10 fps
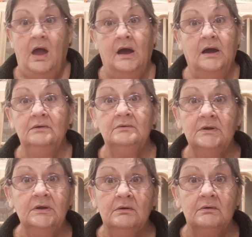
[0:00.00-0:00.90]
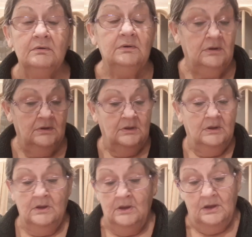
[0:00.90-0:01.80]
I don't know.
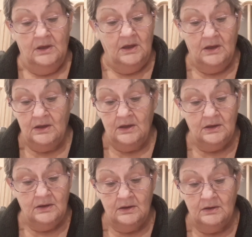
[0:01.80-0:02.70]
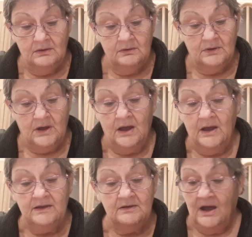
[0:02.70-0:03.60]
Uh,
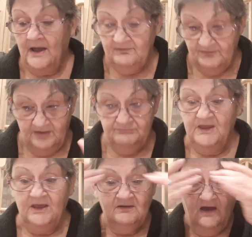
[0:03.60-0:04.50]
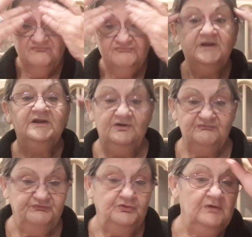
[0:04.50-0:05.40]
I I admit I've been in a
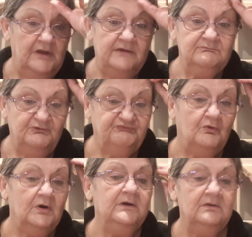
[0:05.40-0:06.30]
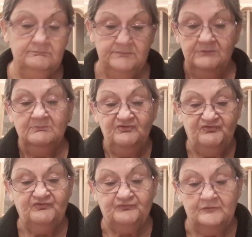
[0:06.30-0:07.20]
food line before. Me and my
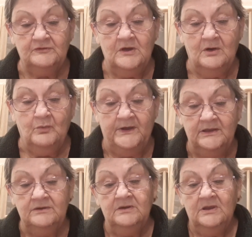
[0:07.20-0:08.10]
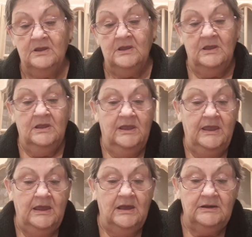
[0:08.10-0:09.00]
sister-in-law went,
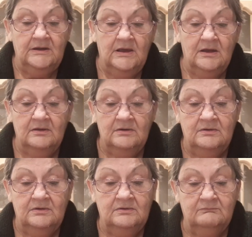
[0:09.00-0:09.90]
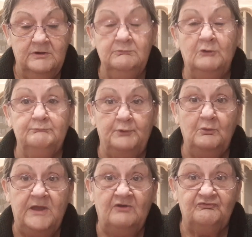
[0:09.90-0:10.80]
and uh, we were
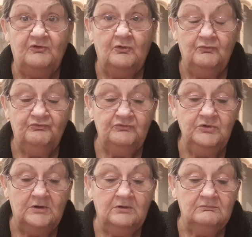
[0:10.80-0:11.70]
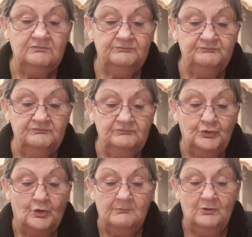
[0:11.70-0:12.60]
broke-ass hoes, you know,
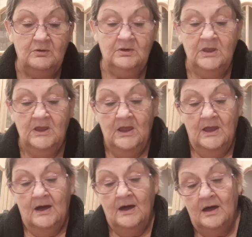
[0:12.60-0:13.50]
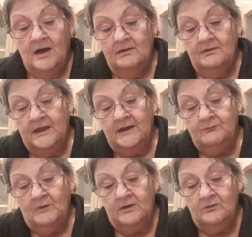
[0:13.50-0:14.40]
normal. Uh,
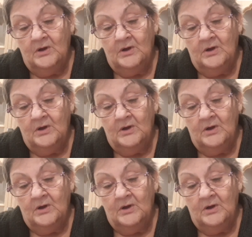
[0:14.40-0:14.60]
anyway,